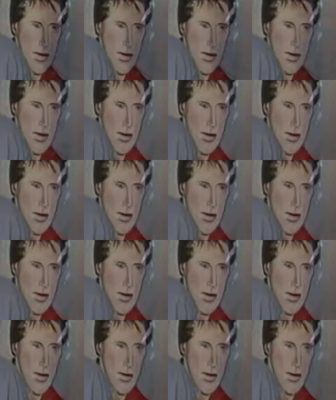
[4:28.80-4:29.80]

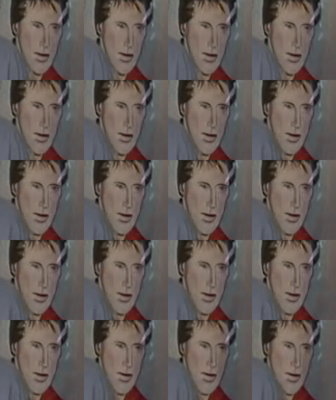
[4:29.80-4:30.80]

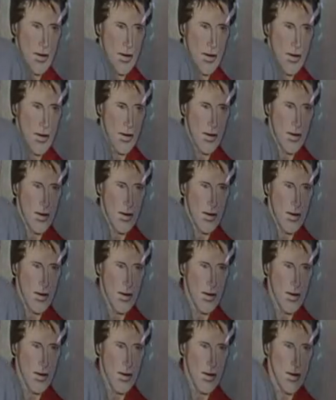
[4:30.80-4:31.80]

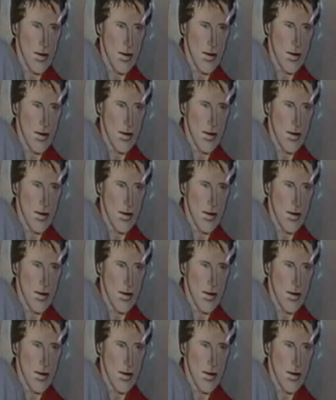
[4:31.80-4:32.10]
[no speech]